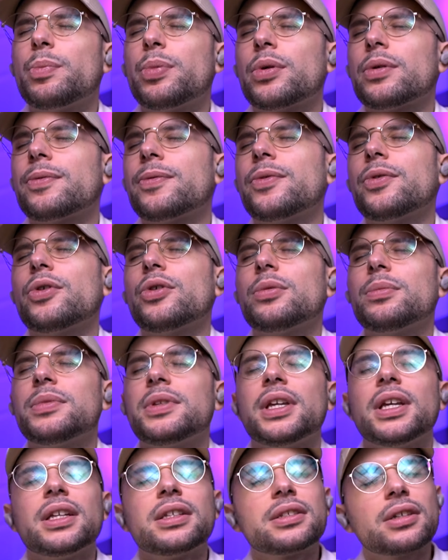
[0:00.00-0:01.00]

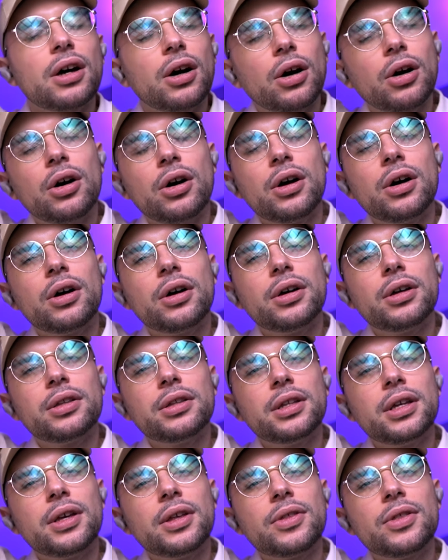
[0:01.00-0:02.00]
performed it
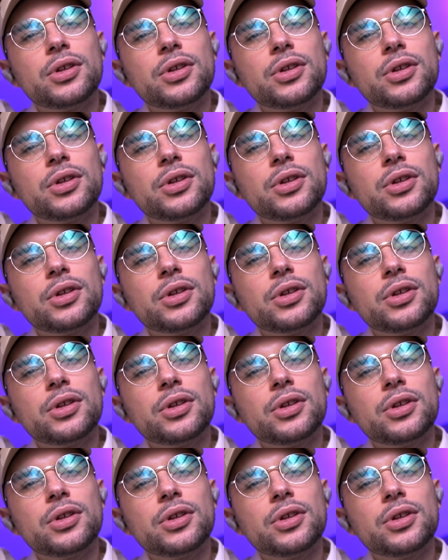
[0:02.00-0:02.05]
on uh,